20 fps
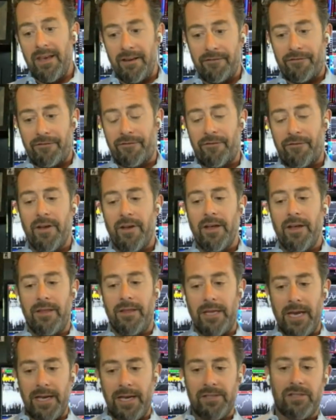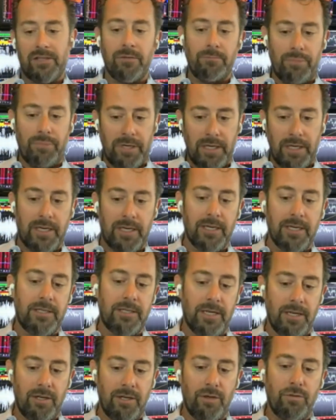if the S&P
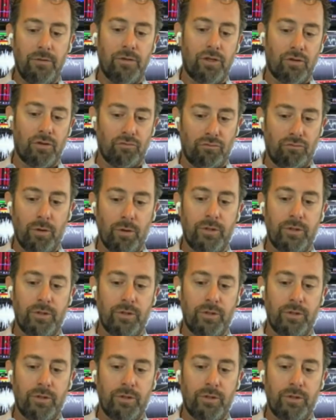continues to